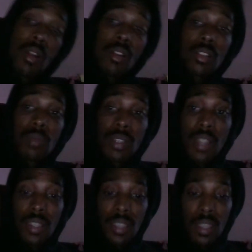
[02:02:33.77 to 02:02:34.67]
as best I
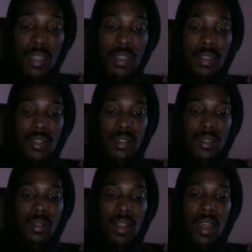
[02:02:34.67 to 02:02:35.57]
can.
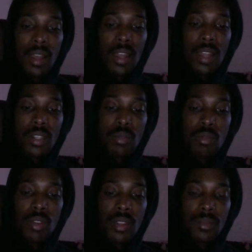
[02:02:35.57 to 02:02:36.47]
Holla at your boy.